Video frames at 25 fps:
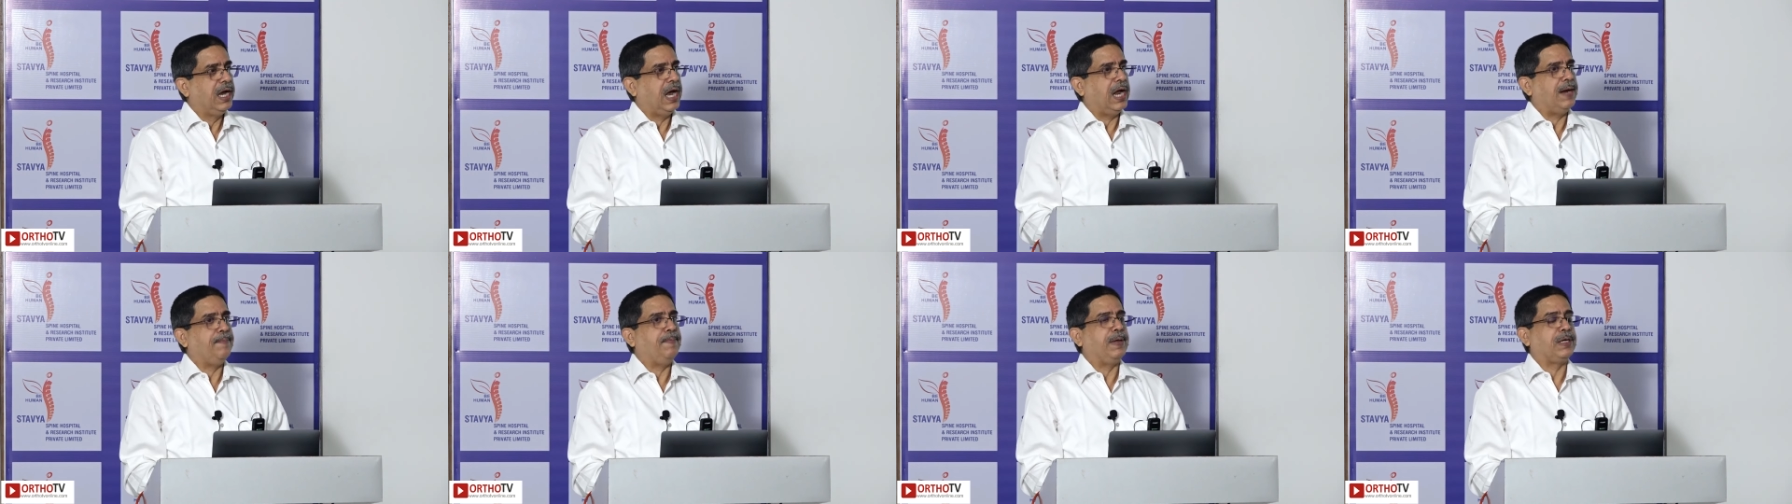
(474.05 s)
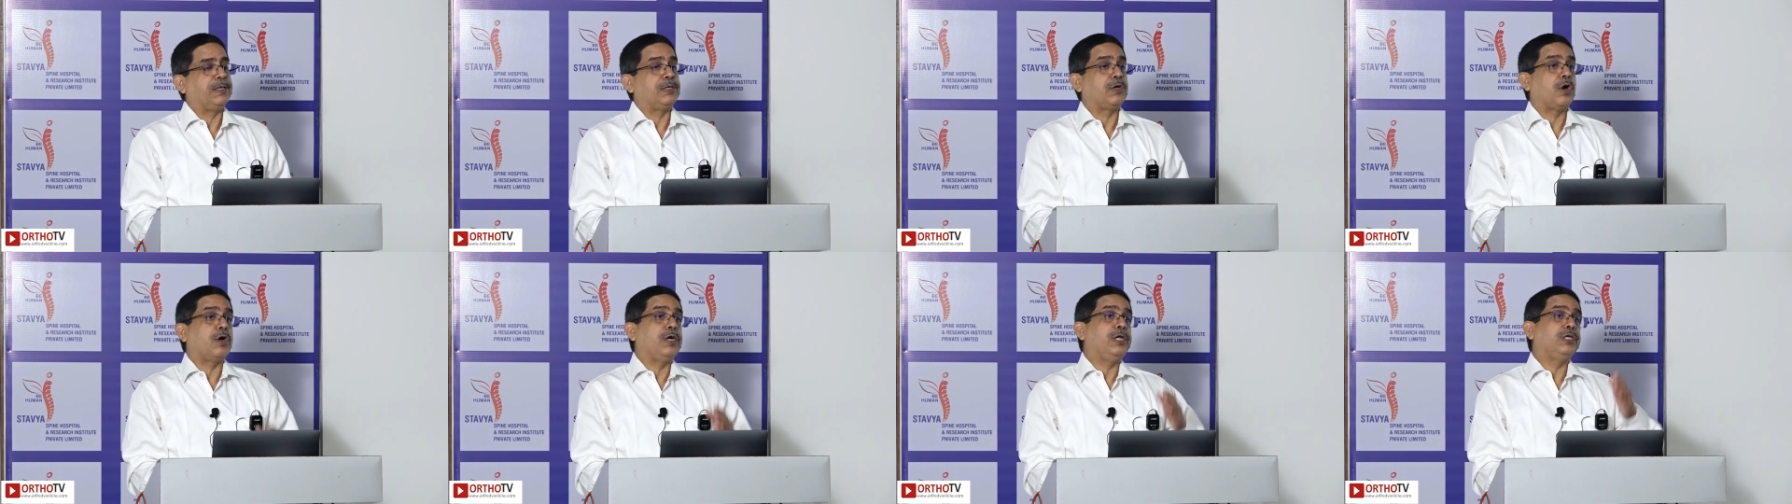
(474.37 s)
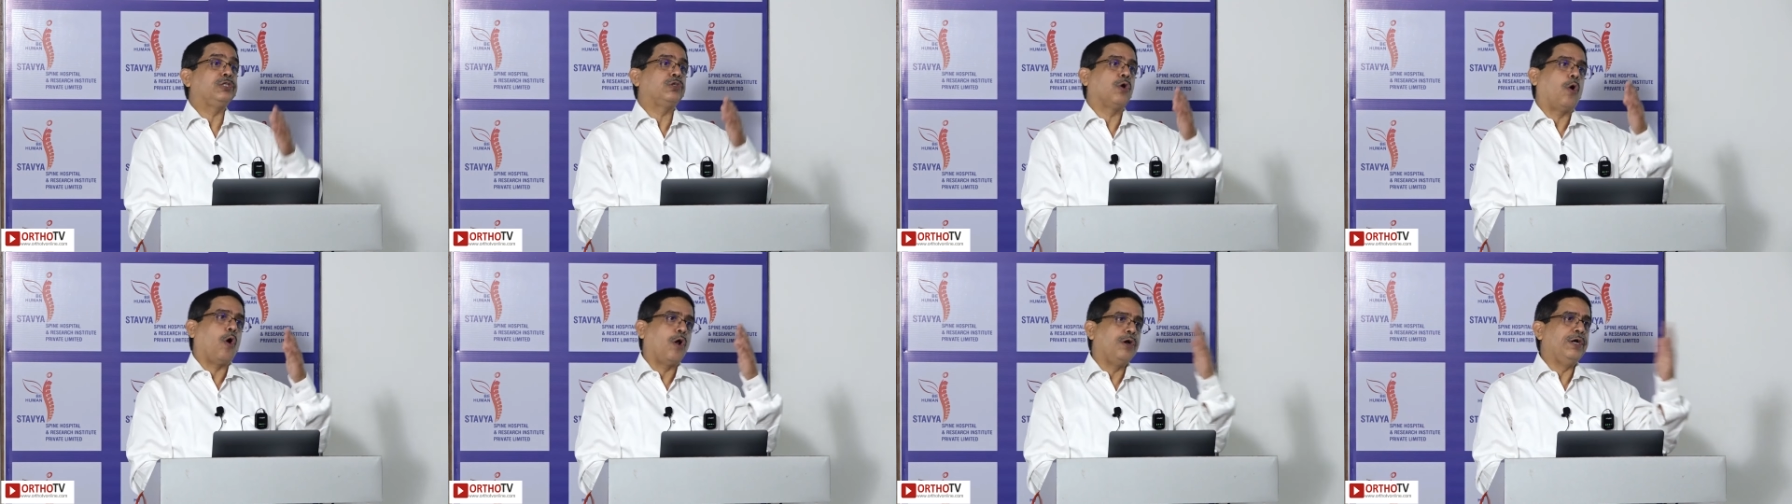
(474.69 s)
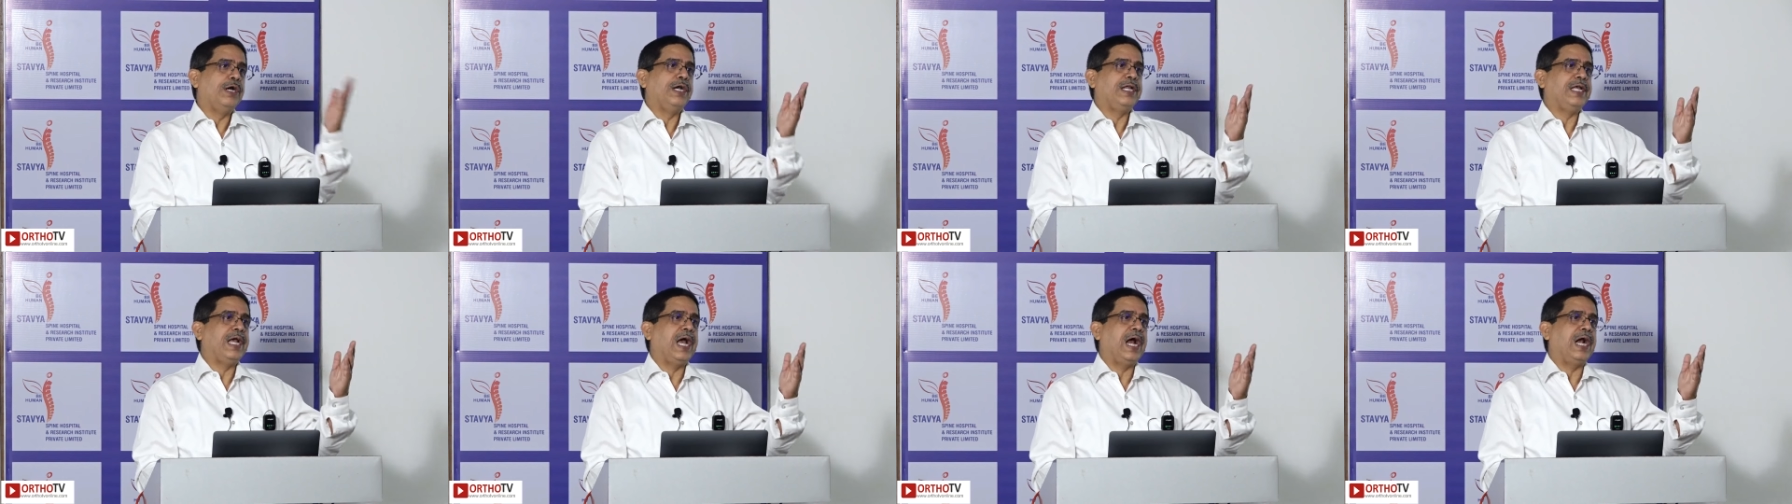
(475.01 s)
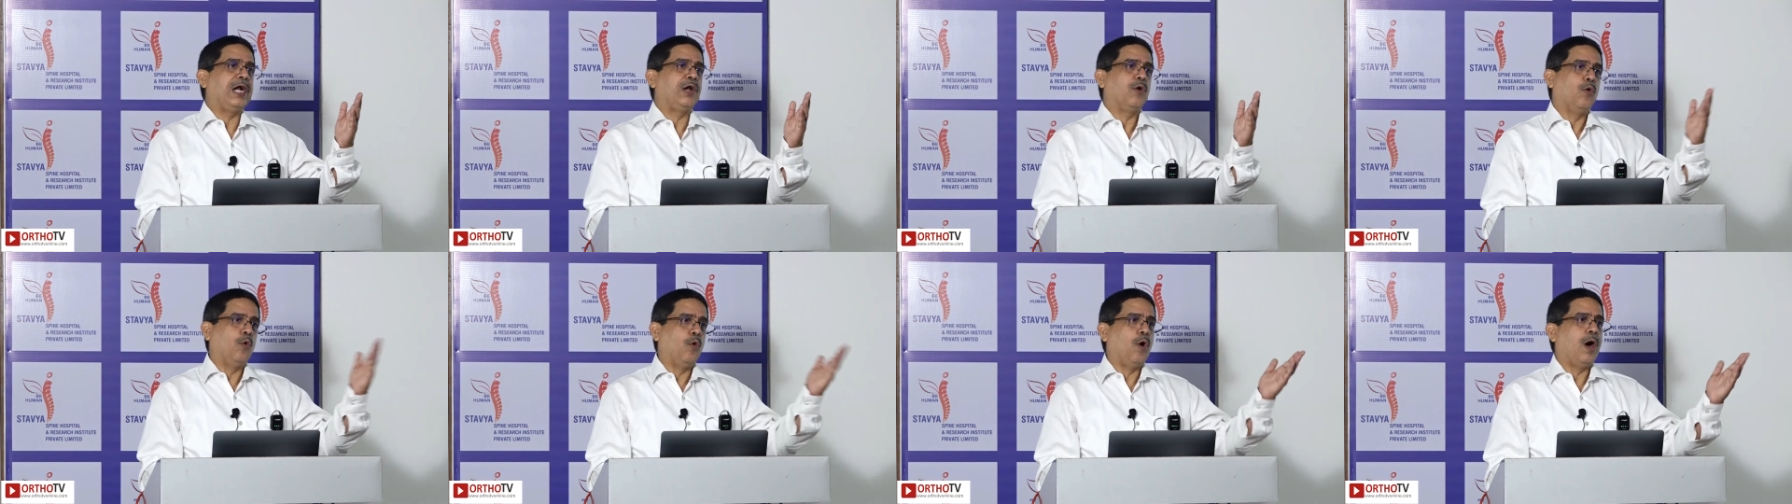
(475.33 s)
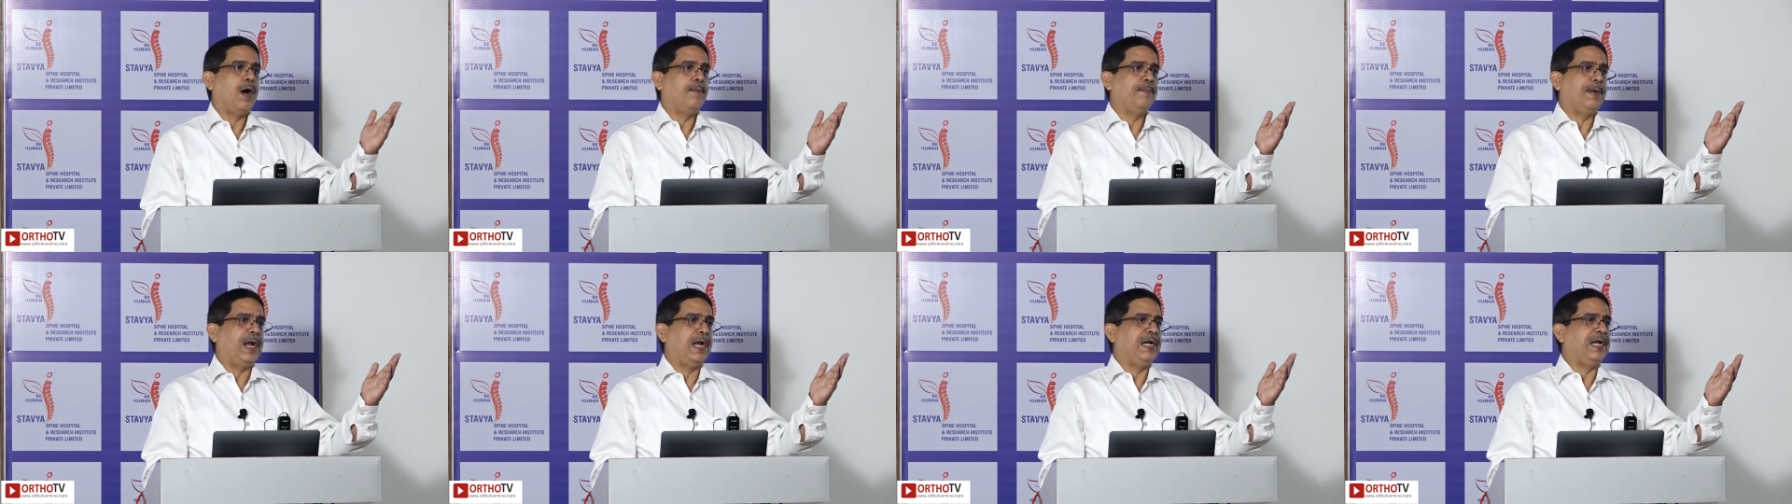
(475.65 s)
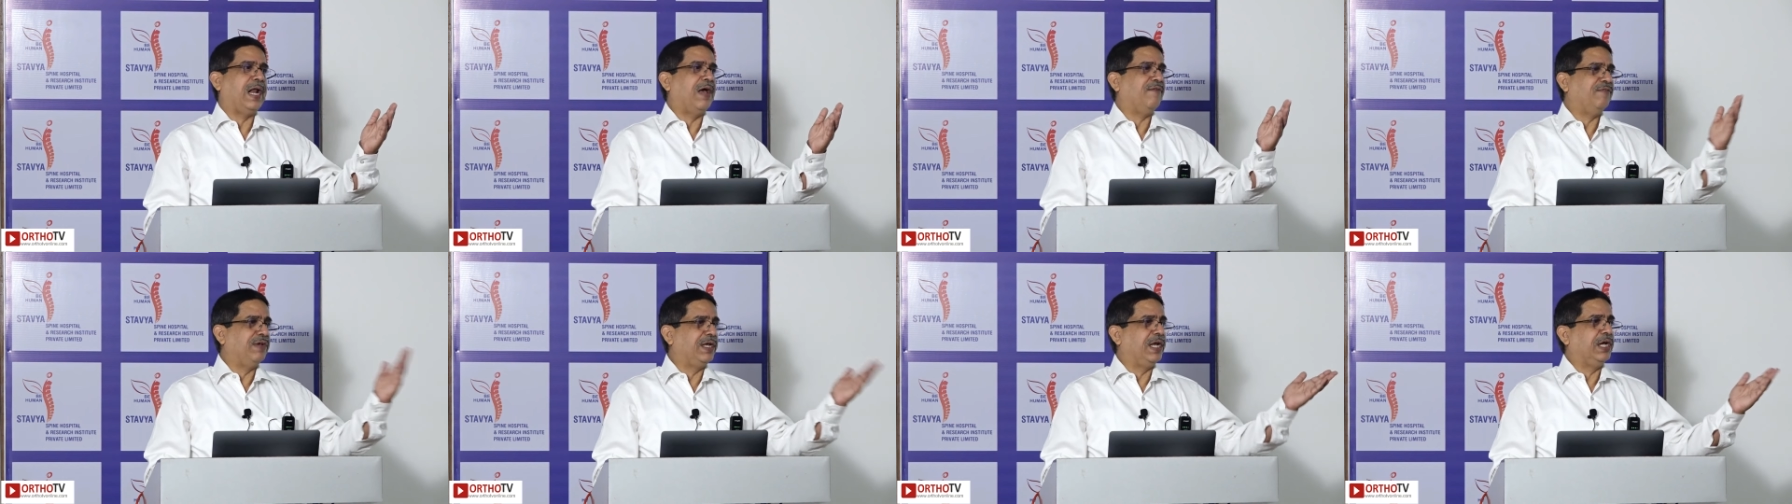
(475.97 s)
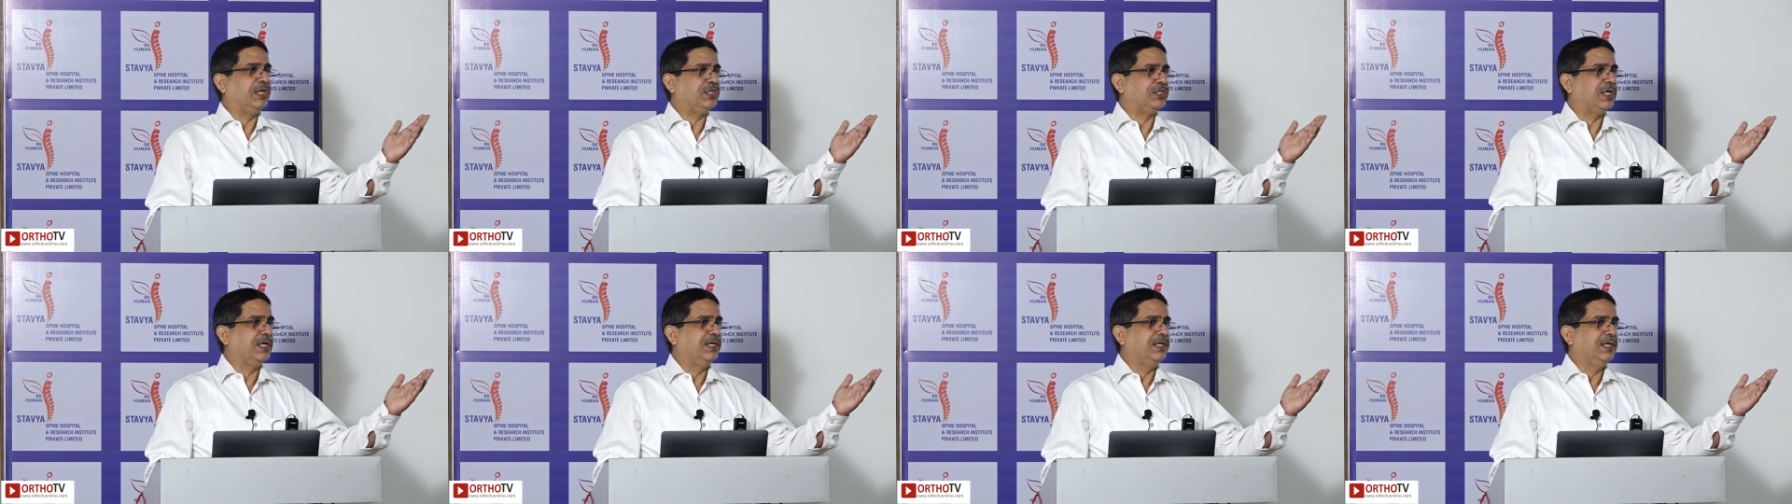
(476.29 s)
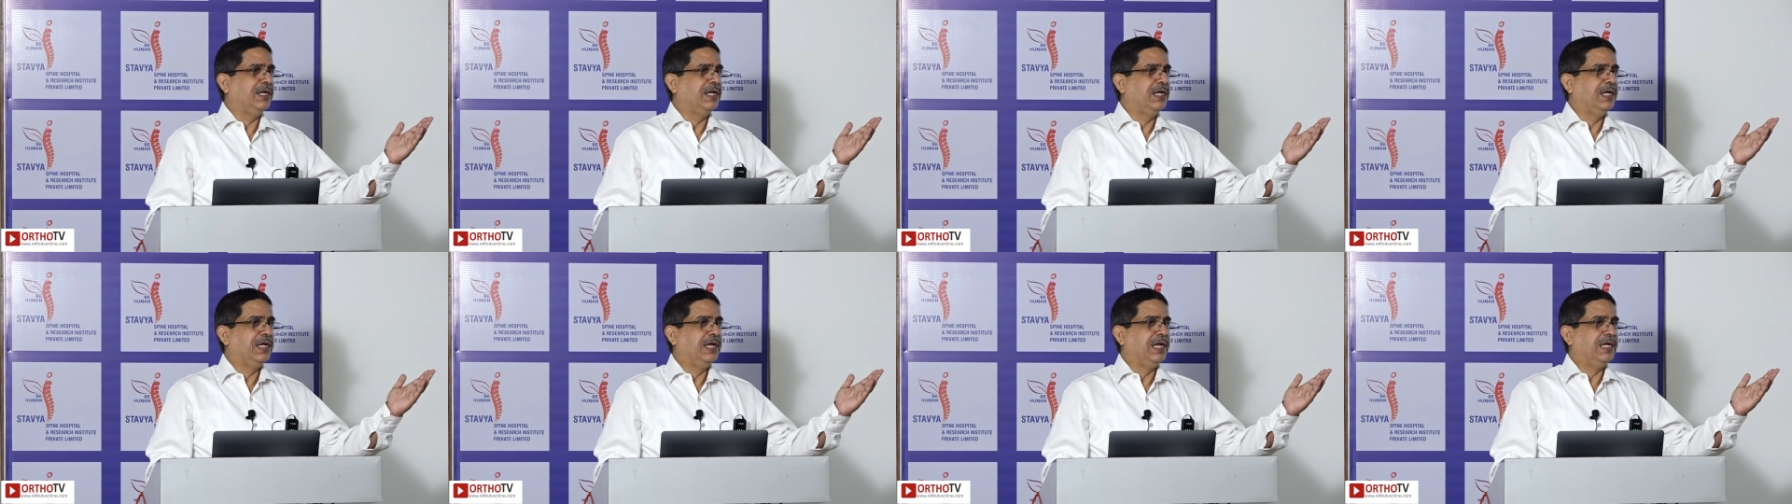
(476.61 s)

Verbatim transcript: and Medtronics already had O-arm and navigation,